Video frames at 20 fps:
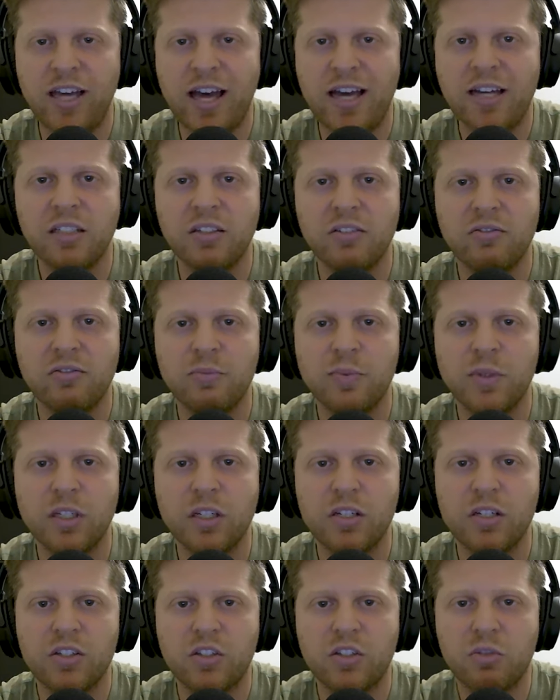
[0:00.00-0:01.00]
active
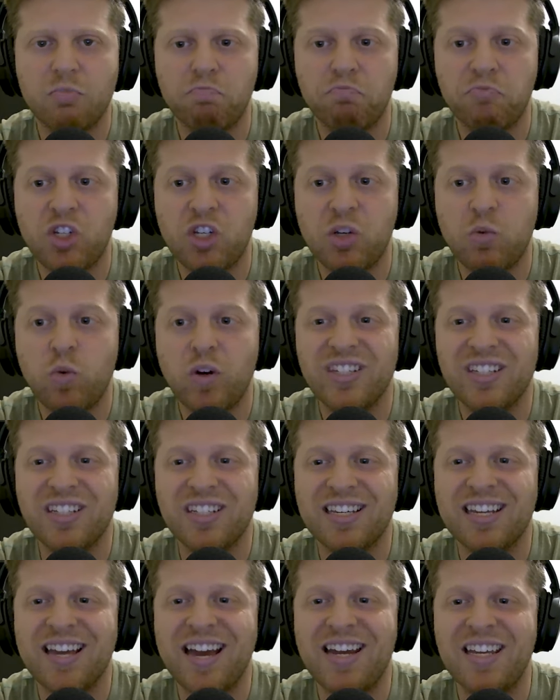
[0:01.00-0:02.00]
because she
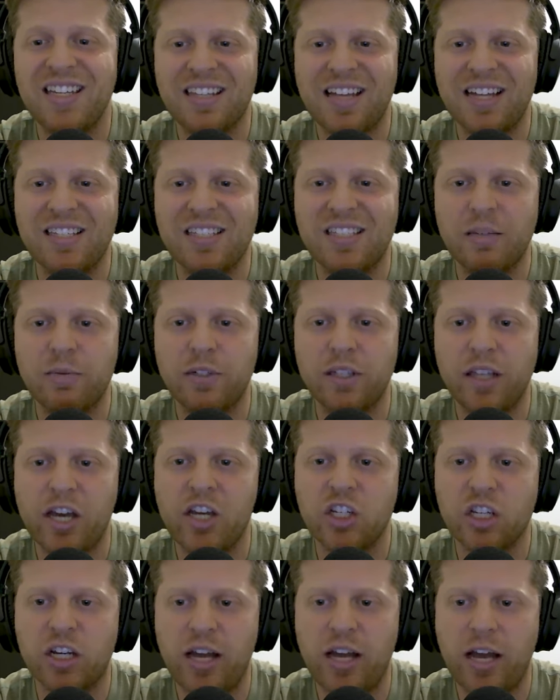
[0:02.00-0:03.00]
wasn't getting that
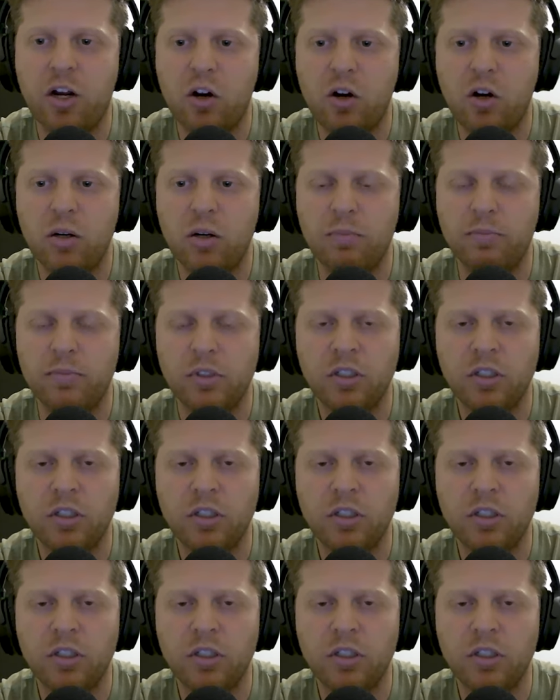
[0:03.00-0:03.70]
stimulation at home,